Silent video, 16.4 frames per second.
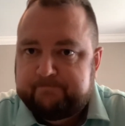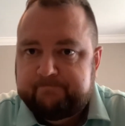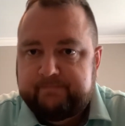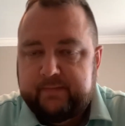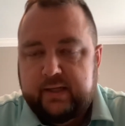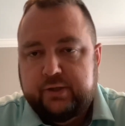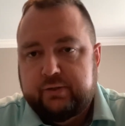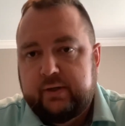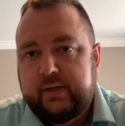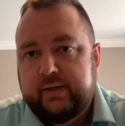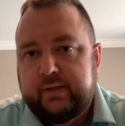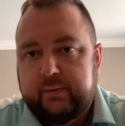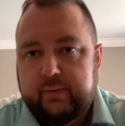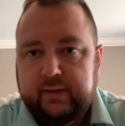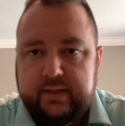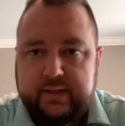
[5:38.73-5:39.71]
He treated the
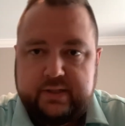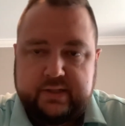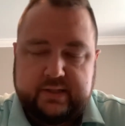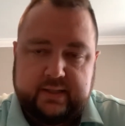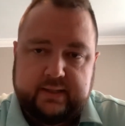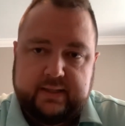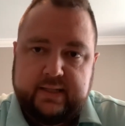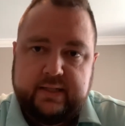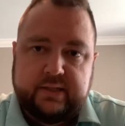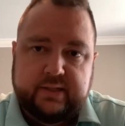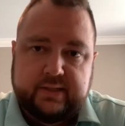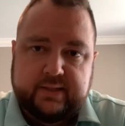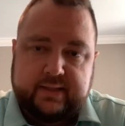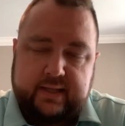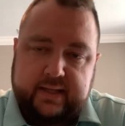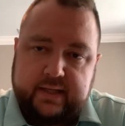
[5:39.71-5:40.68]
religious elite
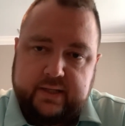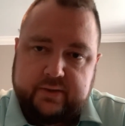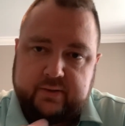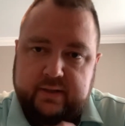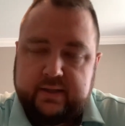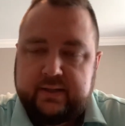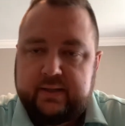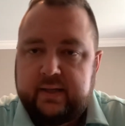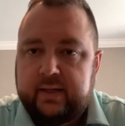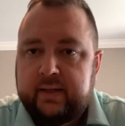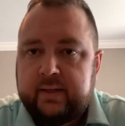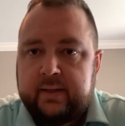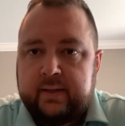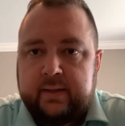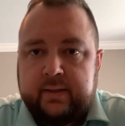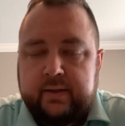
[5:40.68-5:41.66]
just like he treated the,
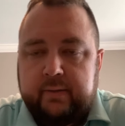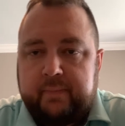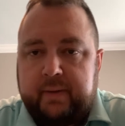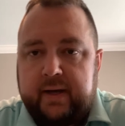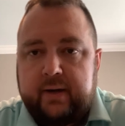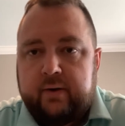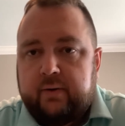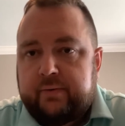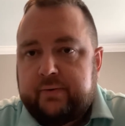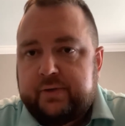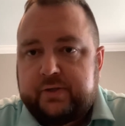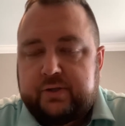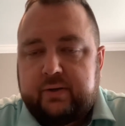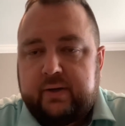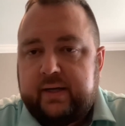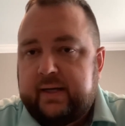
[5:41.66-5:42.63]
the beggar on the
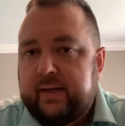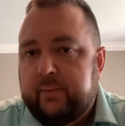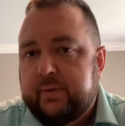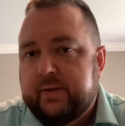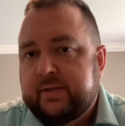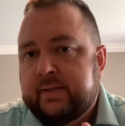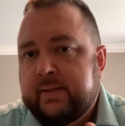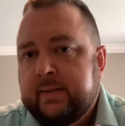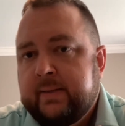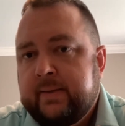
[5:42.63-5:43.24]
street. It was